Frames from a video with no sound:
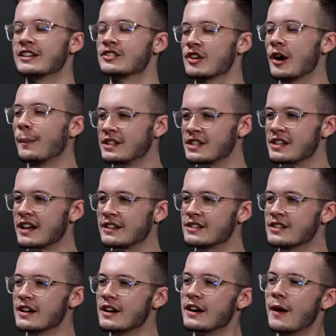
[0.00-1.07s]
common sense.
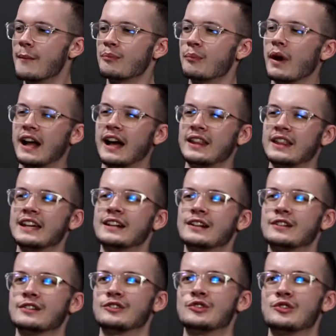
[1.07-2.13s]
But I think
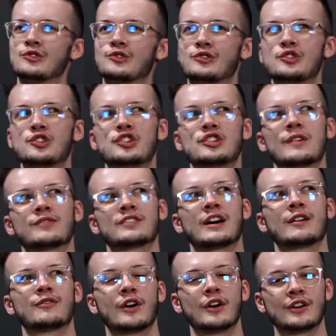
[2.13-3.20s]
to shift our
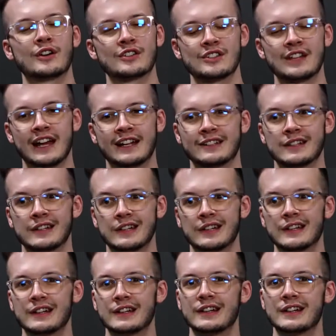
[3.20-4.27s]
focus that
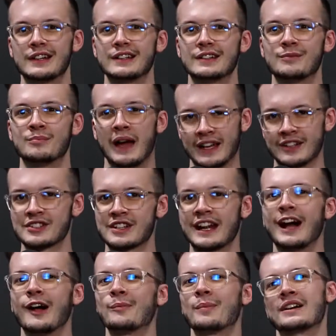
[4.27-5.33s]
banks can
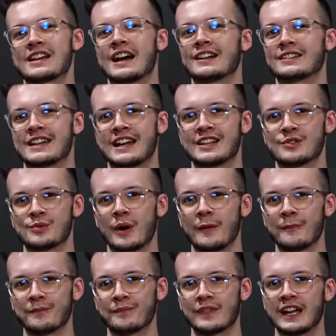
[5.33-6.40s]
help us out as well.
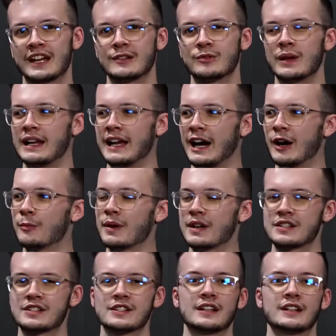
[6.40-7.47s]
They can really help
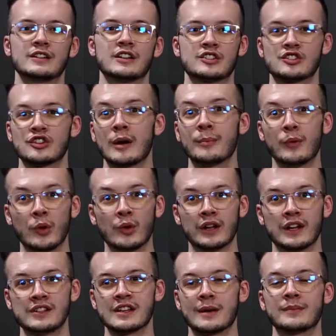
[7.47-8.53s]
us. A stop order
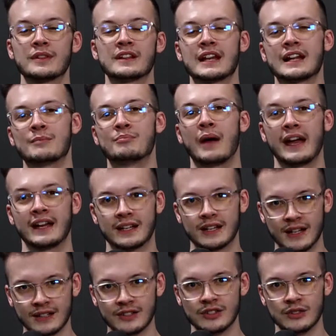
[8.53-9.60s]
is something that a bank
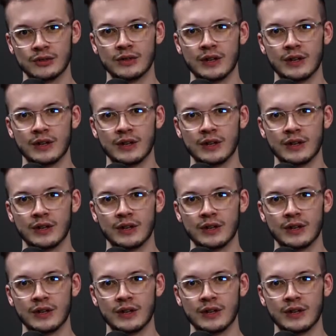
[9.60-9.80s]
can do.